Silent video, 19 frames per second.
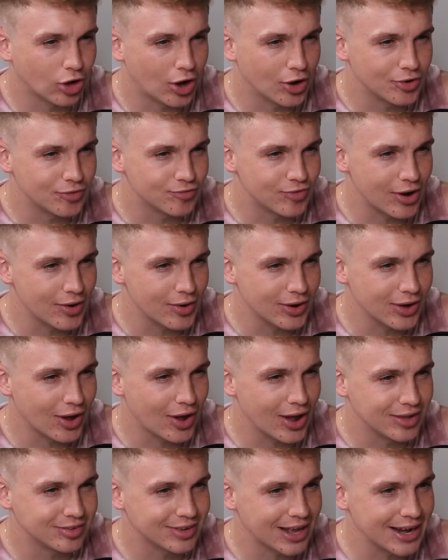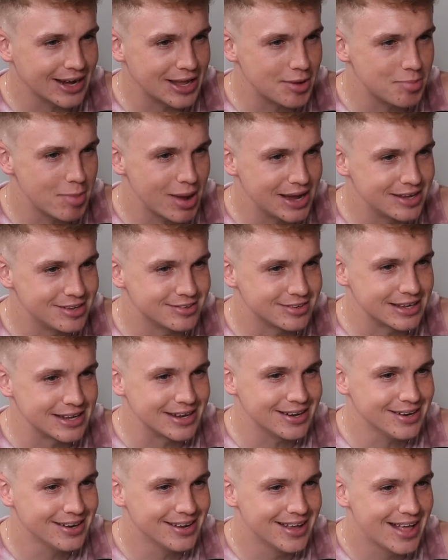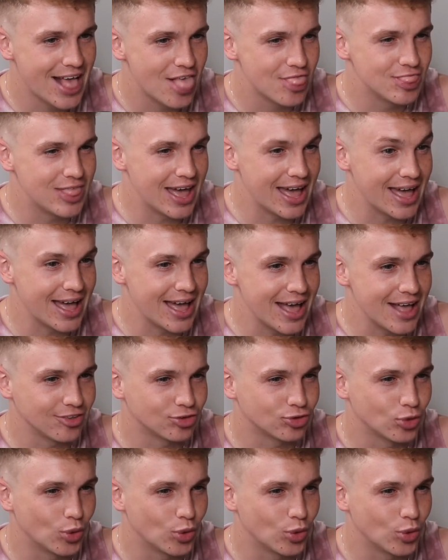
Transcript: aren't very exactly amazing. They're